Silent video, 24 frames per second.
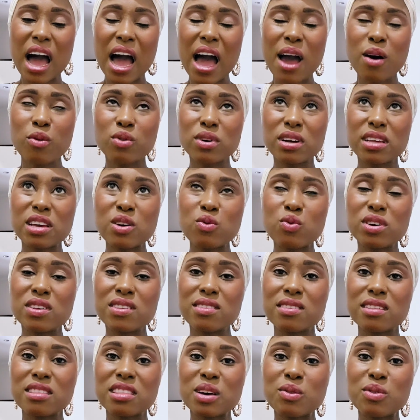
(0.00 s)

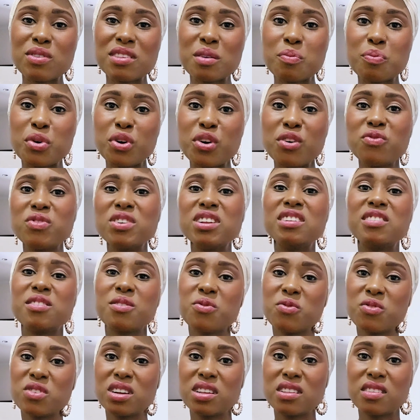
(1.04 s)
There was a bit of a
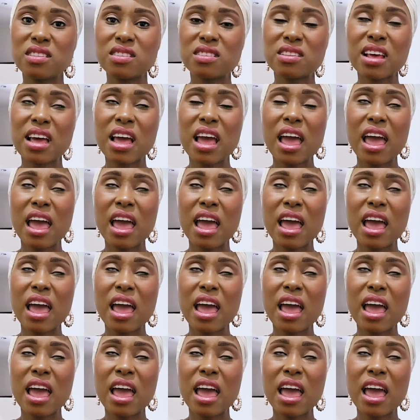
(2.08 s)
difference.